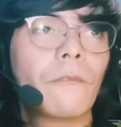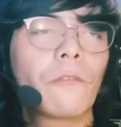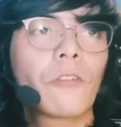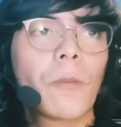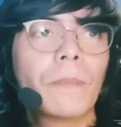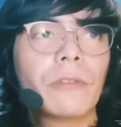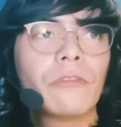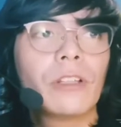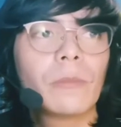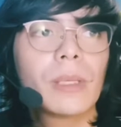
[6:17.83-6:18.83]
From the
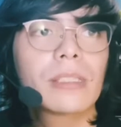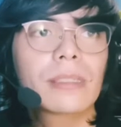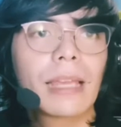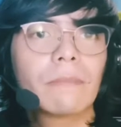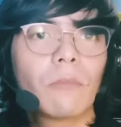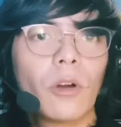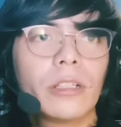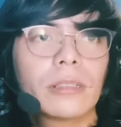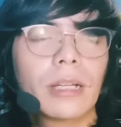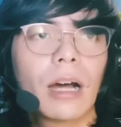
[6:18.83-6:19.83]
Philippine standpoint,